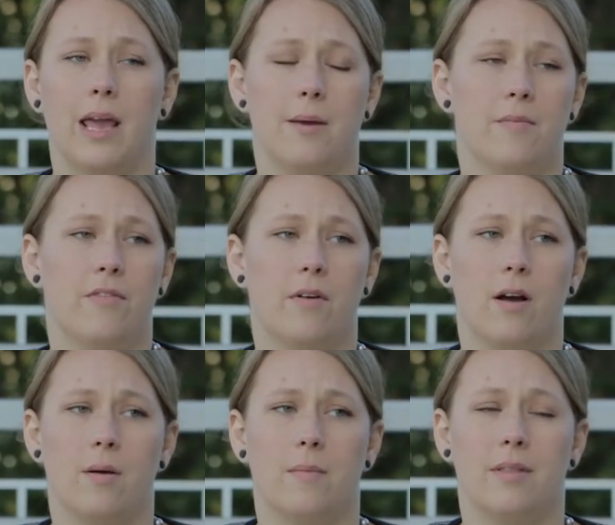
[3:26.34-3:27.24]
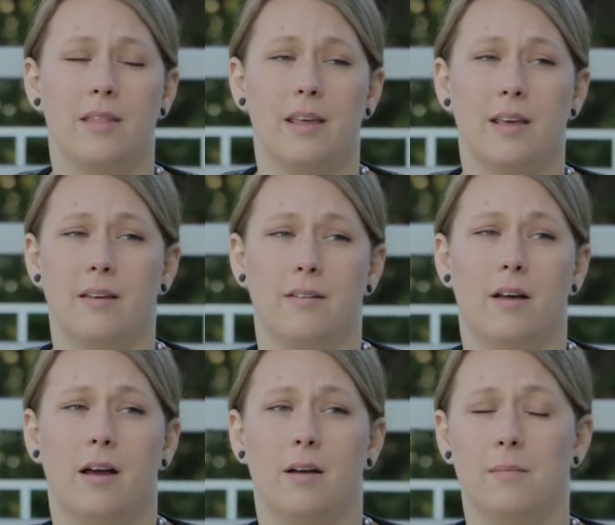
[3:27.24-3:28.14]
came from the
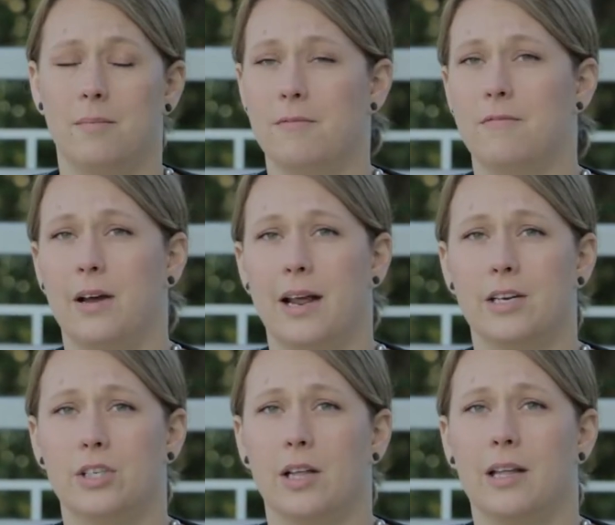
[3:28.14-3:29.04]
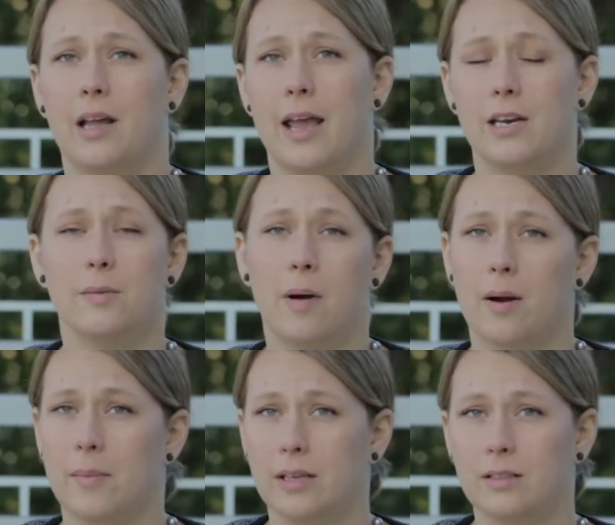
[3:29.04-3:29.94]
uh, financial aid
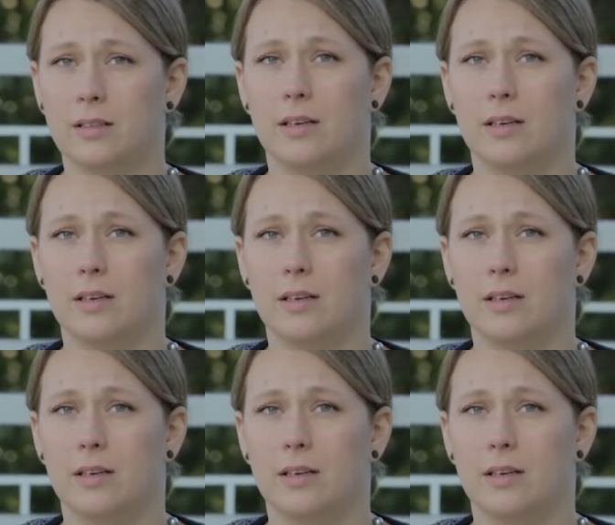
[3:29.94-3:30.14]
department